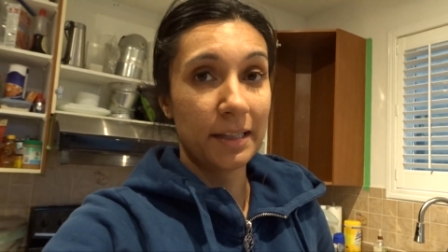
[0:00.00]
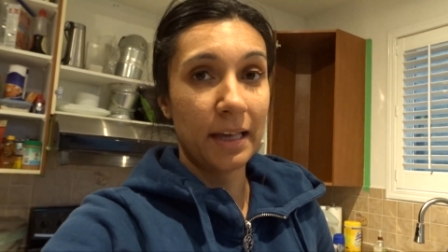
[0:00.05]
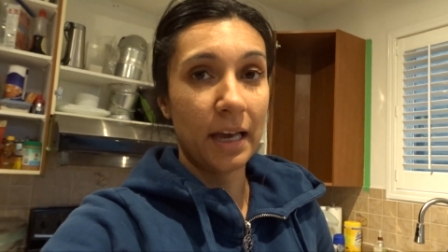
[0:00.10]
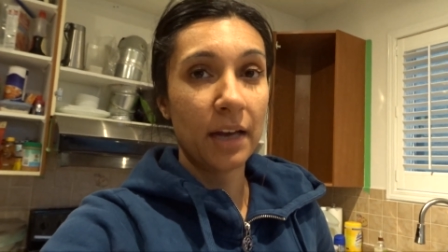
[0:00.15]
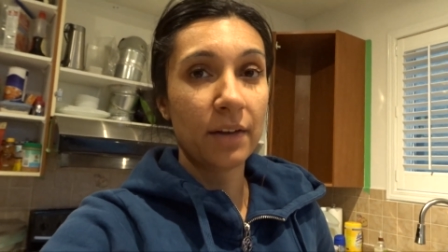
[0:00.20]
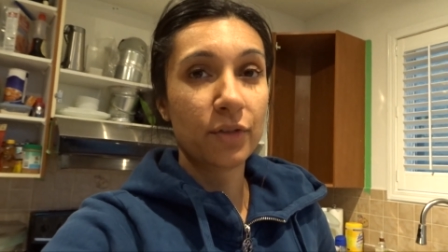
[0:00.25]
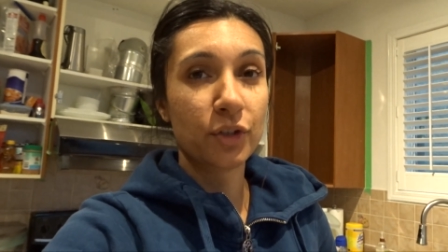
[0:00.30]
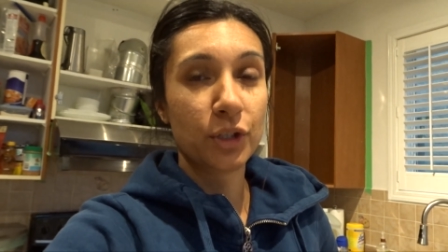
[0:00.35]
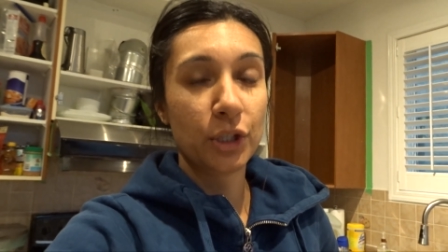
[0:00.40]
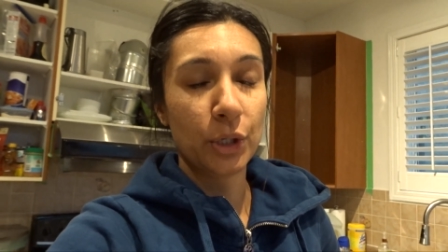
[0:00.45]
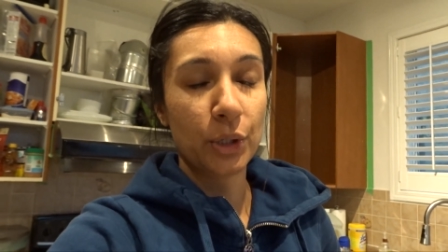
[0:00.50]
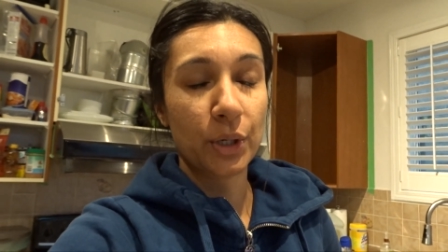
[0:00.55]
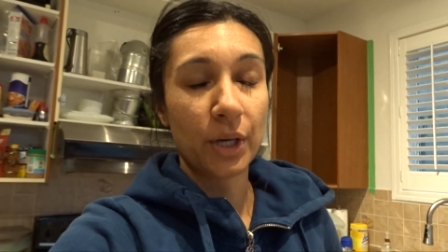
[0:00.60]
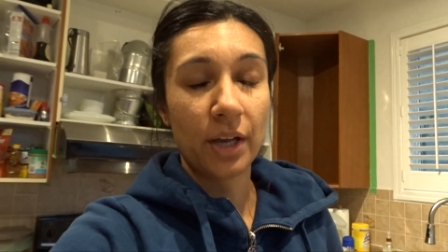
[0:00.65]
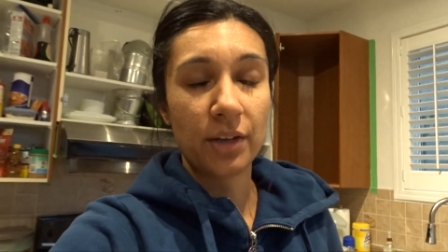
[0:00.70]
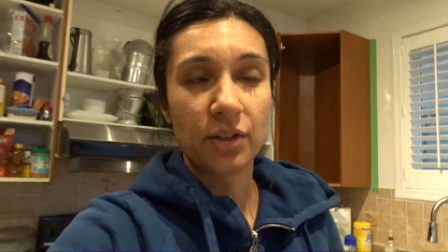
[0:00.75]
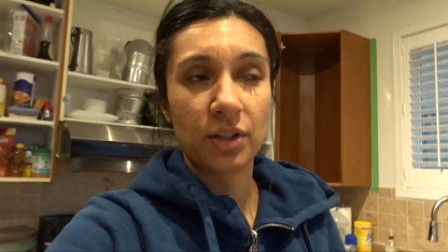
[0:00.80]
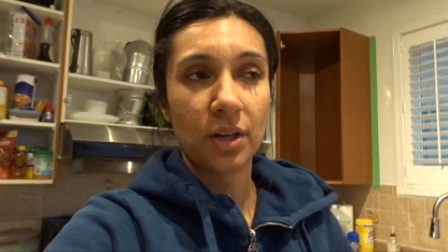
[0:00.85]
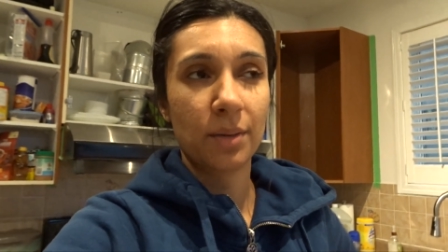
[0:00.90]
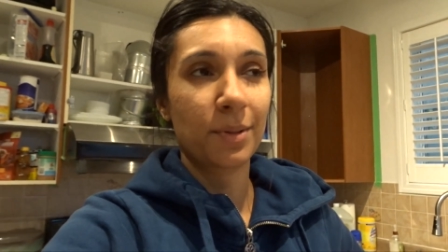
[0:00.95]
They had it for dinner
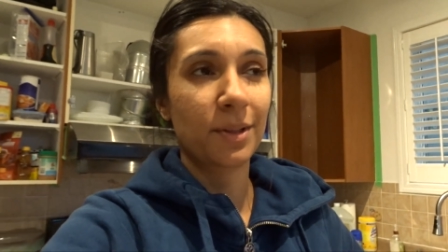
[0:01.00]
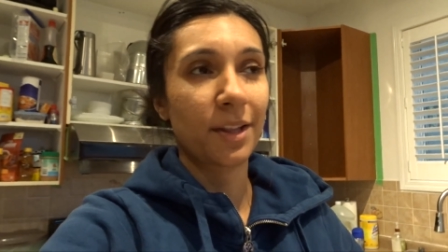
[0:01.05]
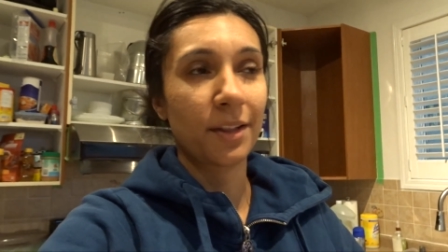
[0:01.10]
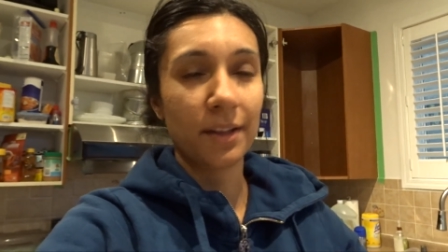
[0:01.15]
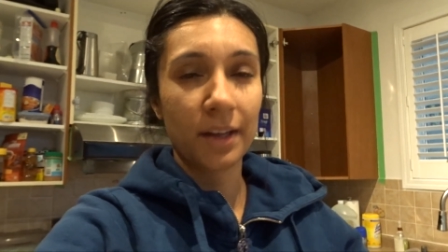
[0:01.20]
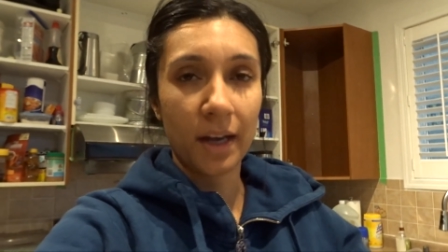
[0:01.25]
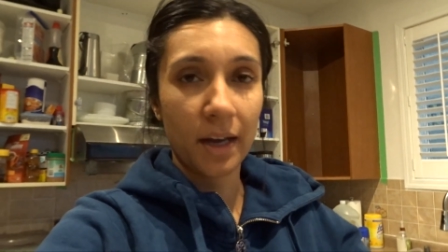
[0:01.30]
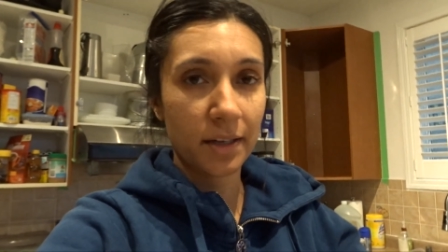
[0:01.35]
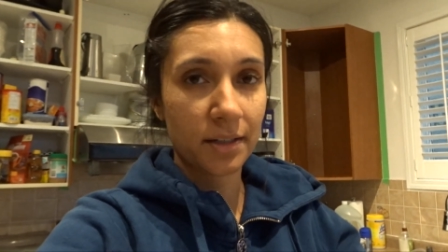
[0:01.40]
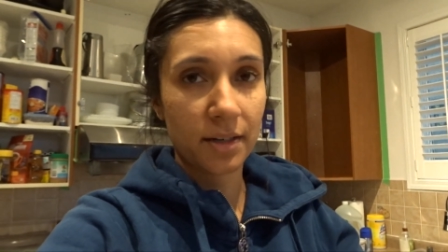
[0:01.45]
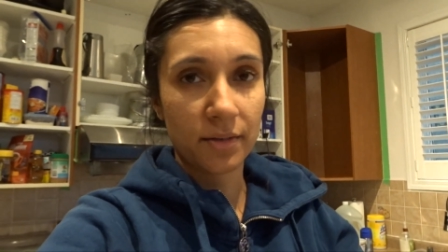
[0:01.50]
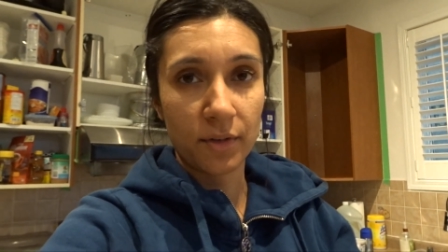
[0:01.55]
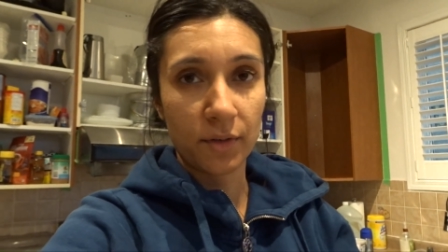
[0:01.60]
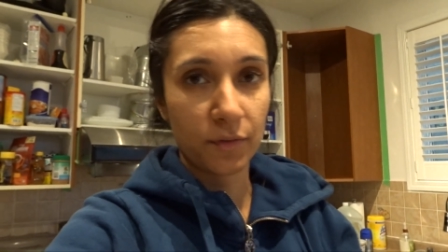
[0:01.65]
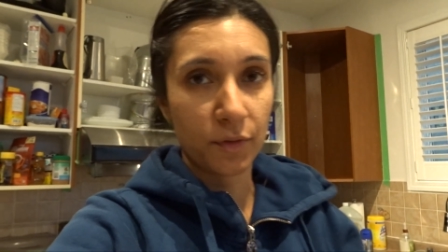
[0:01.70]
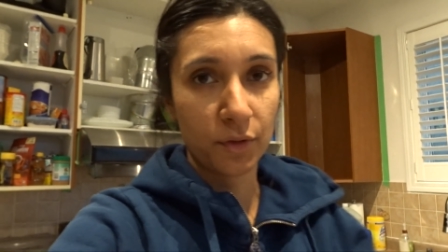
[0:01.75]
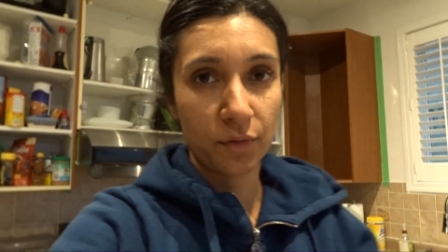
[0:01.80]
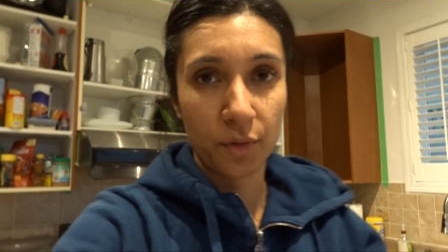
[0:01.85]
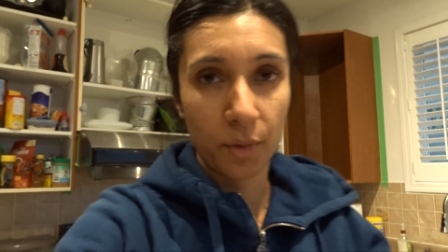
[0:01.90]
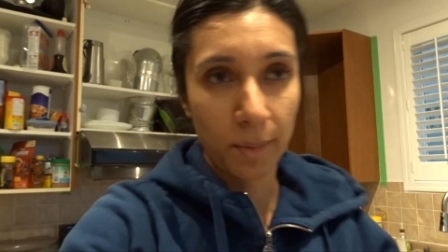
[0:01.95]
yesterday, but then they had
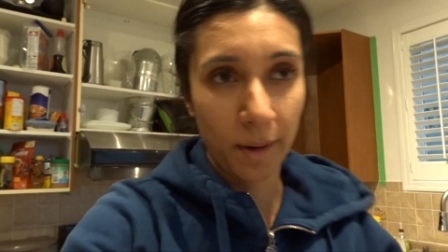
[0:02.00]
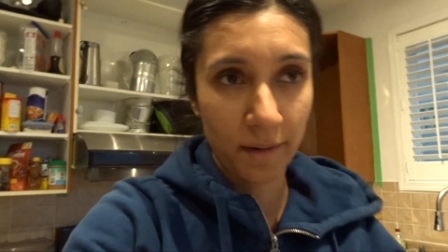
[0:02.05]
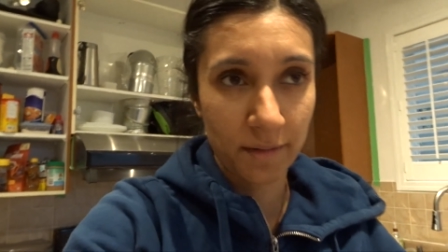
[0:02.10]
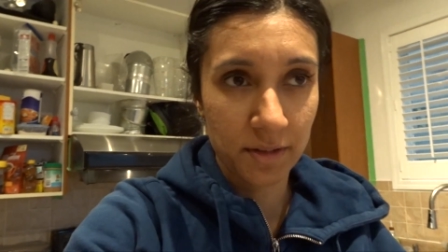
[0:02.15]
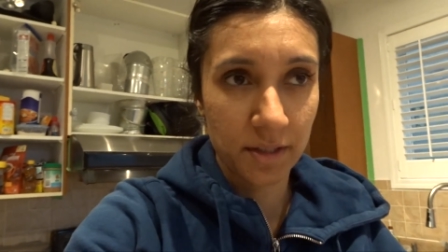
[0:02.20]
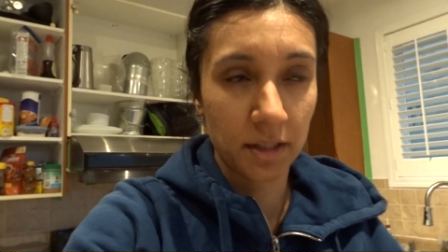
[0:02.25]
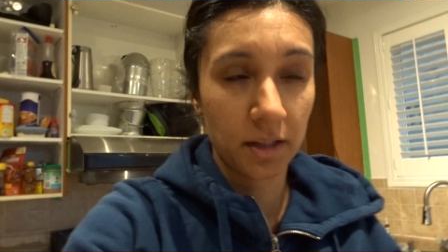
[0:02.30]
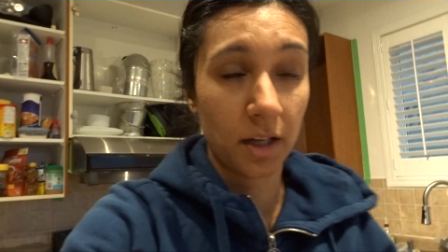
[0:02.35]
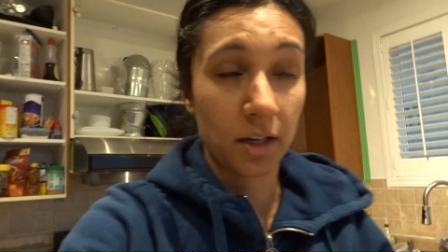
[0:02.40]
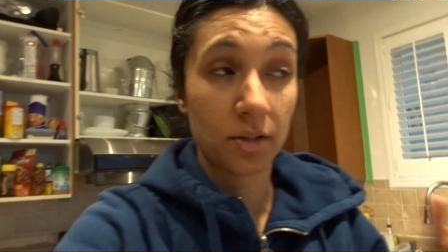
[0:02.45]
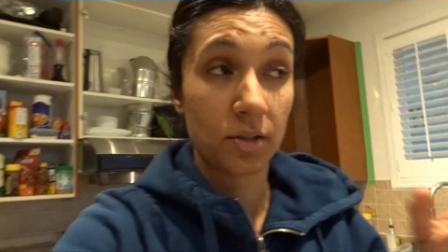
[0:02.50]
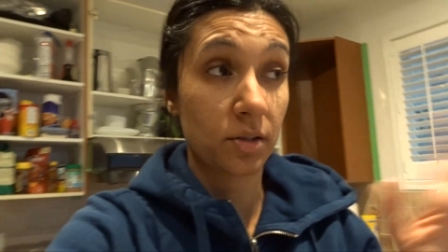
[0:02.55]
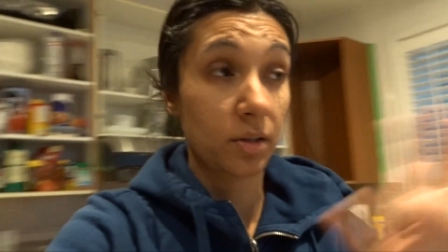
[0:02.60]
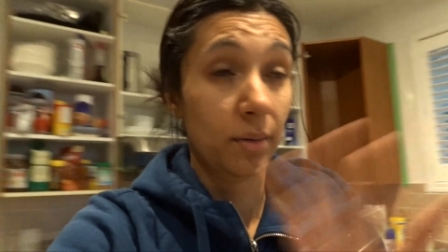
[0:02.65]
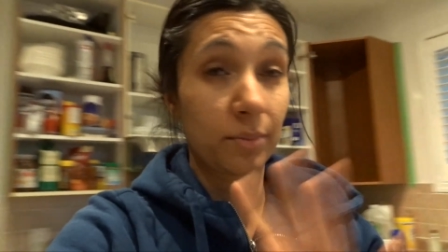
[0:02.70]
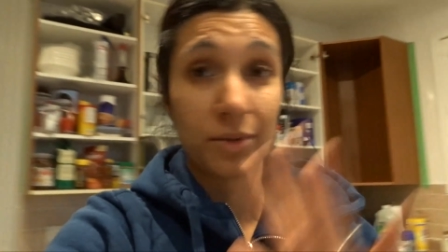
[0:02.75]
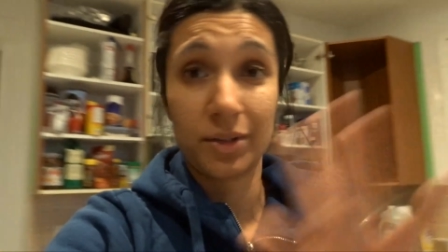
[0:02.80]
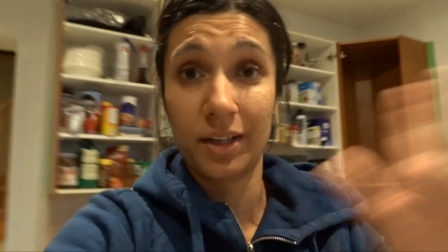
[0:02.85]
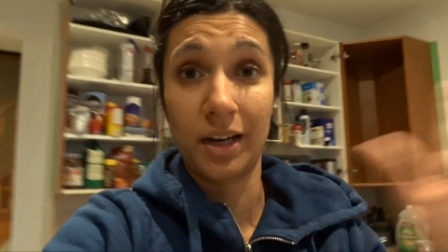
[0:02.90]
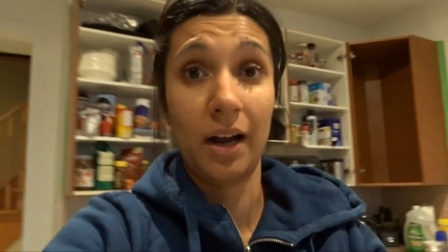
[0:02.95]
different food for breakfast and lunch. So
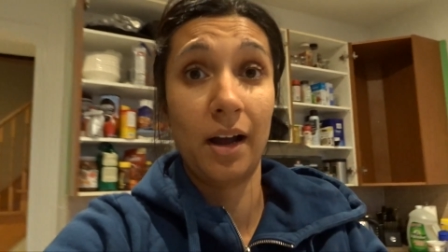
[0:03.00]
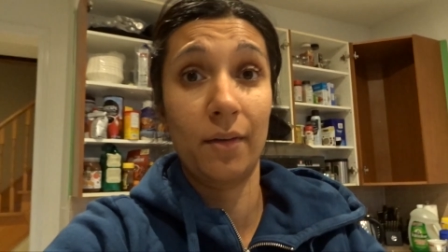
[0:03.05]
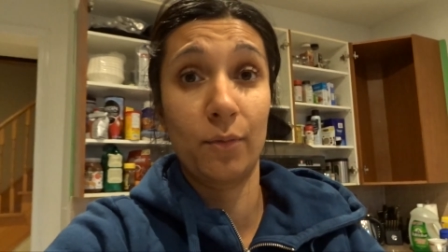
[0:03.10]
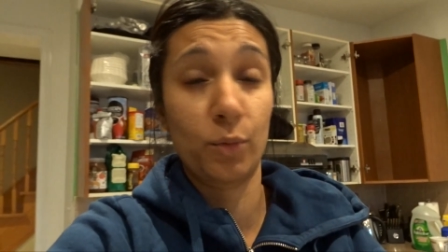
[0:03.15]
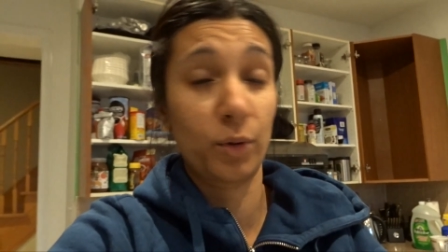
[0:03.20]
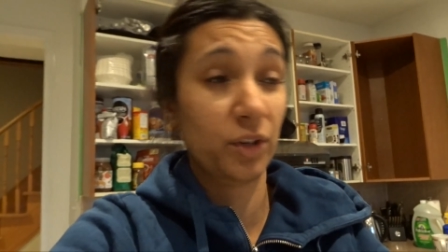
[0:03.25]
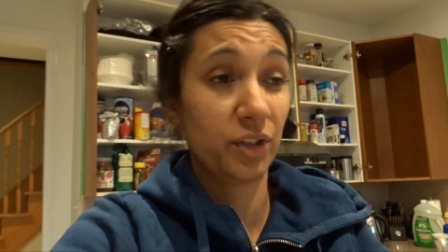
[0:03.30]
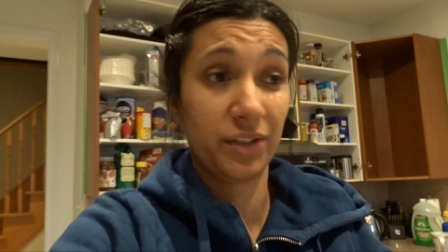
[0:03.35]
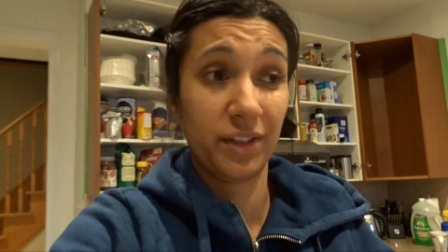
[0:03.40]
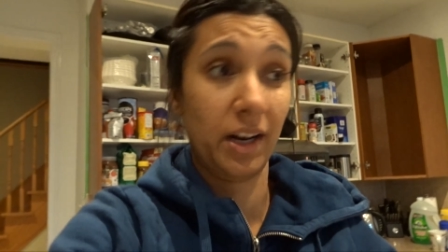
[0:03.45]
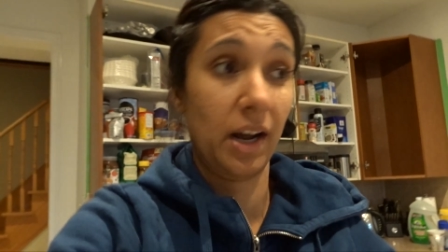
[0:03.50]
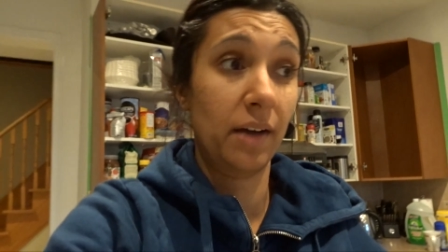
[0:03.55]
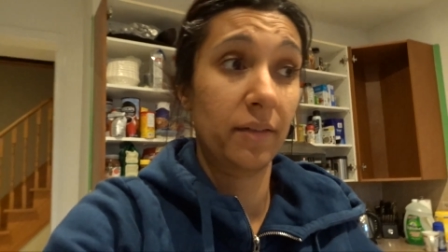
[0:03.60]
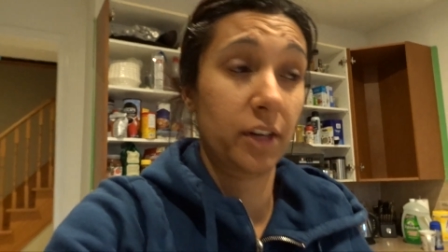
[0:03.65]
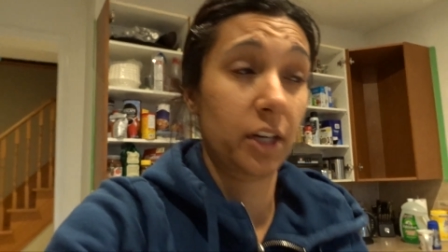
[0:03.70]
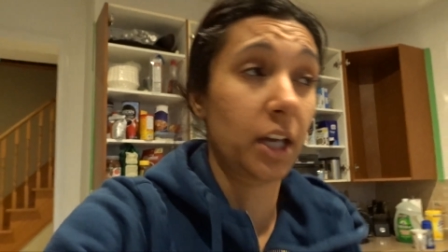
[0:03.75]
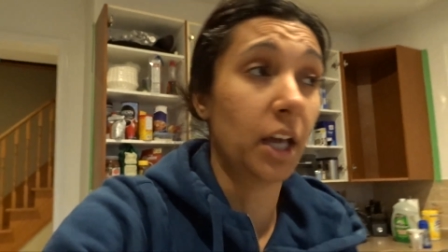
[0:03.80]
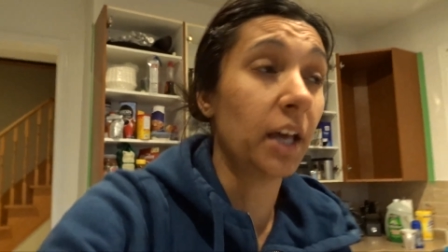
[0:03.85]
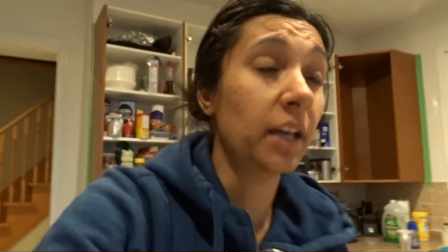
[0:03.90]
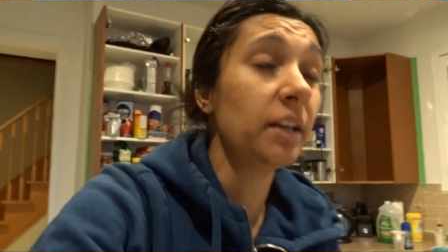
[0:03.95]
I'm just gonna have, we're just gonna have
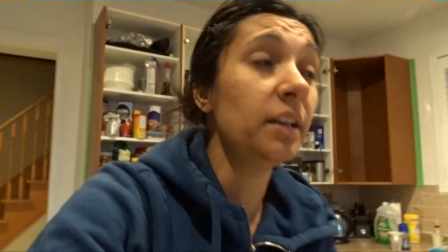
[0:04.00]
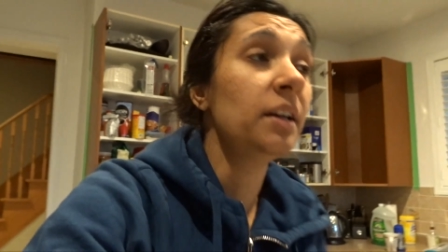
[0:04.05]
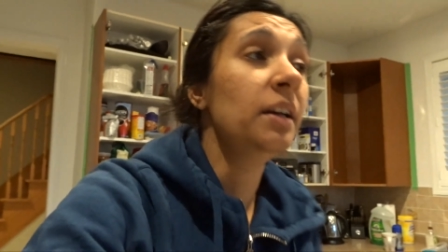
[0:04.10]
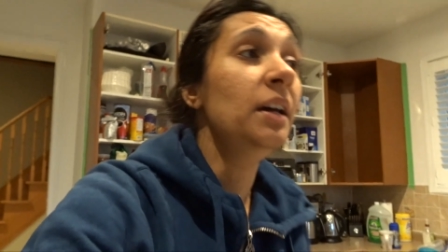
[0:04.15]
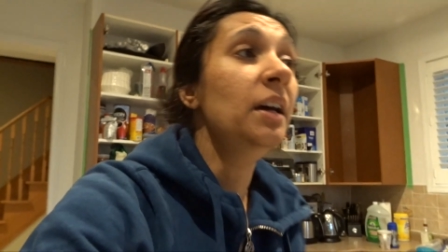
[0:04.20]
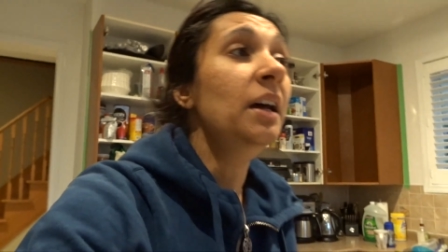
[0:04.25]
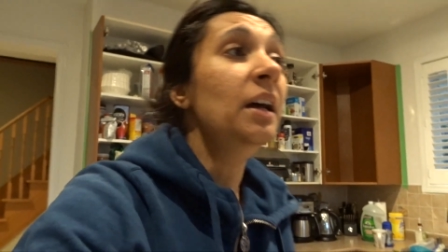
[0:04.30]
it again.